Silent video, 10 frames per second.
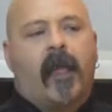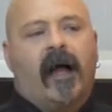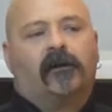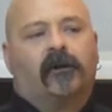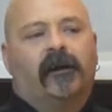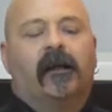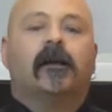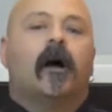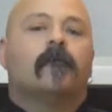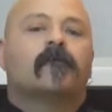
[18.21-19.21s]
Actually,
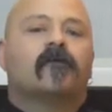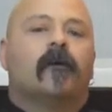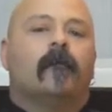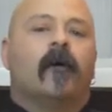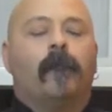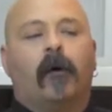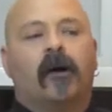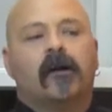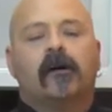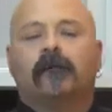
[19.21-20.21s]
it comes from a
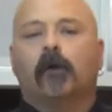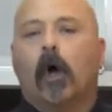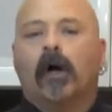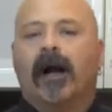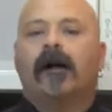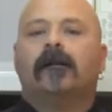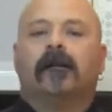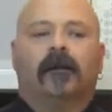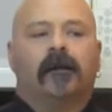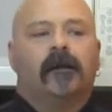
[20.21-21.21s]
part of Long
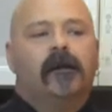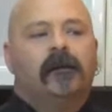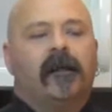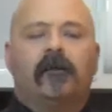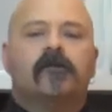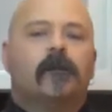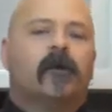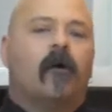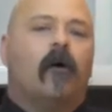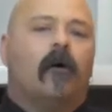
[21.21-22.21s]
Island that used to
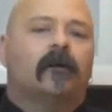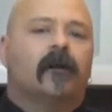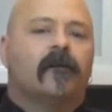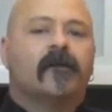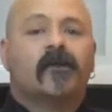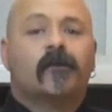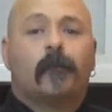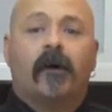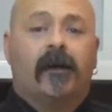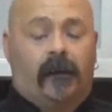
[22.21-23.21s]
be called the
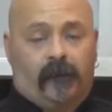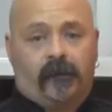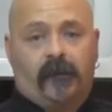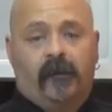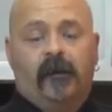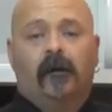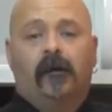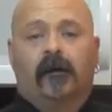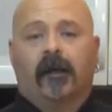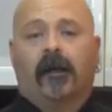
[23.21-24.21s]
Springs.
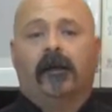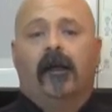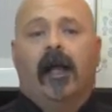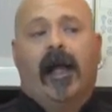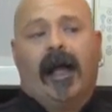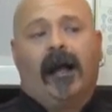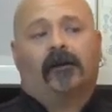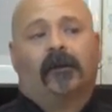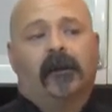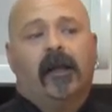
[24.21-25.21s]
Okay?
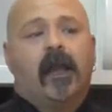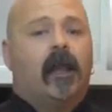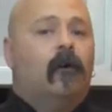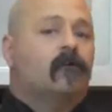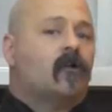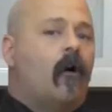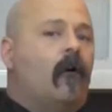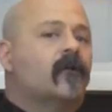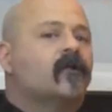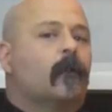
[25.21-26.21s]
Actually, it was
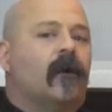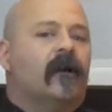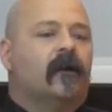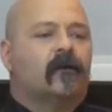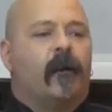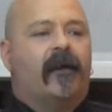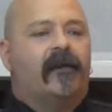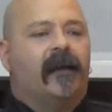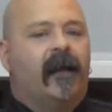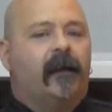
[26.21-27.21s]
called the Springs by
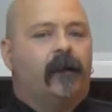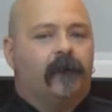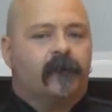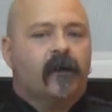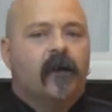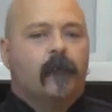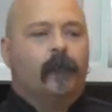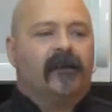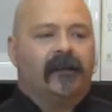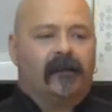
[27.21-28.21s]
the natives,
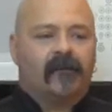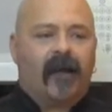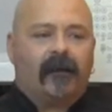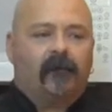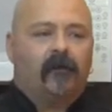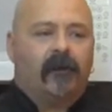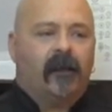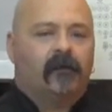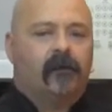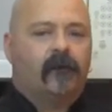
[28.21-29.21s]
but the exact
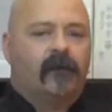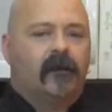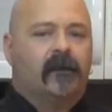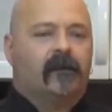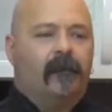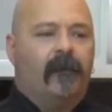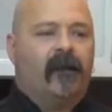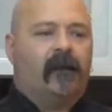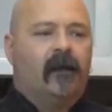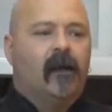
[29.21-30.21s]
location of the dish I'm
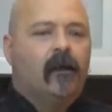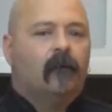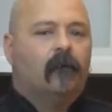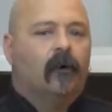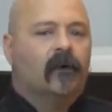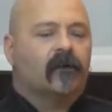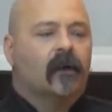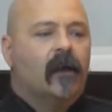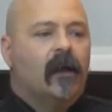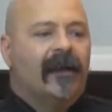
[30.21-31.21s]
making was
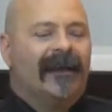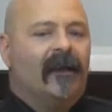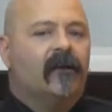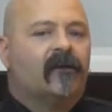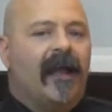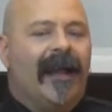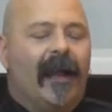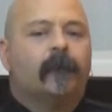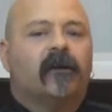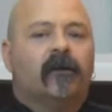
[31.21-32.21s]
East
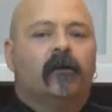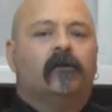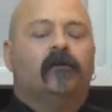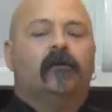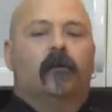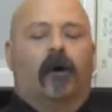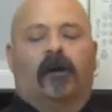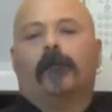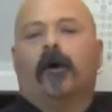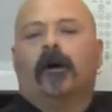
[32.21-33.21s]
Hampton, New York,
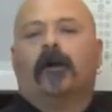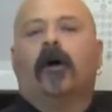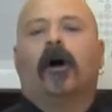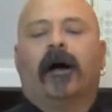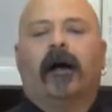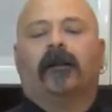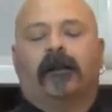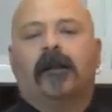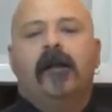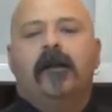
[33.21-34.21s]
part of Long
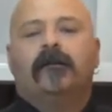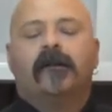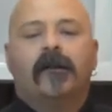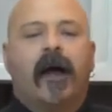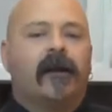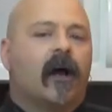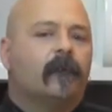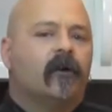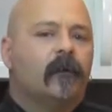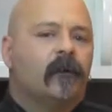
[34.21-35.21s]
Island. Tonight
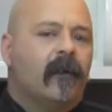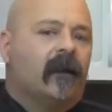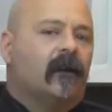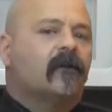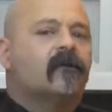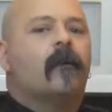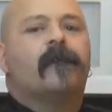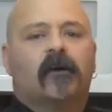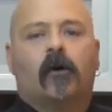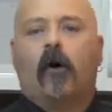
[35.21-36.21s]
I'm going to be making
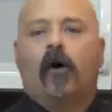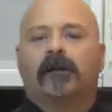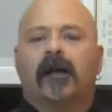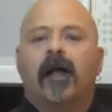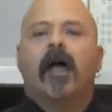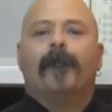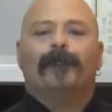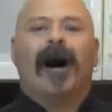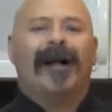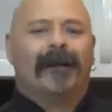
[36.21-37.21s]
something called
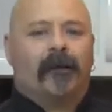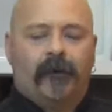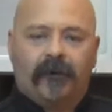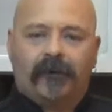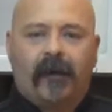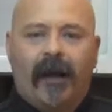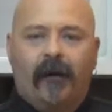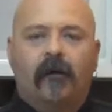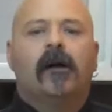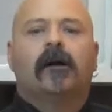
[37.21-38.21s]
Bonaker
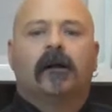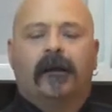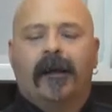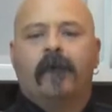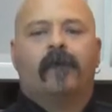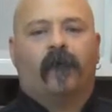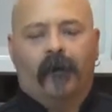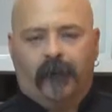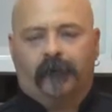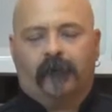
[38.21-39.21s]
style clam
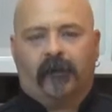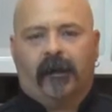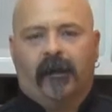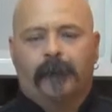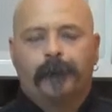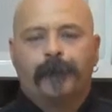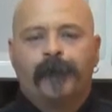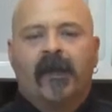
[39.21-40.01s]
fritters, okay?